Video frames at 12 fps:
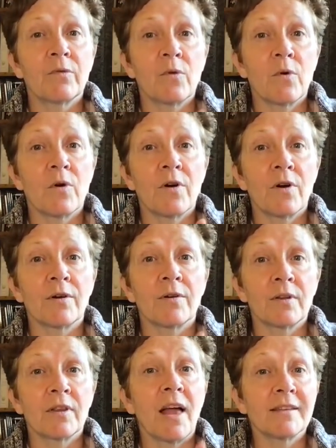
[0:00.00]
for
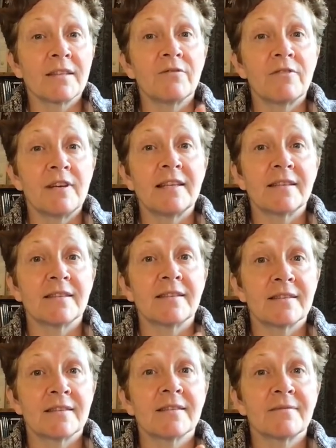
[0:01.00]
lots of
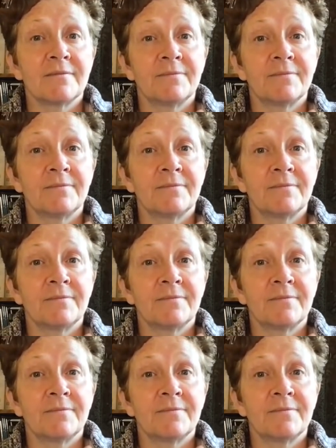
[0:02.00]
reasons.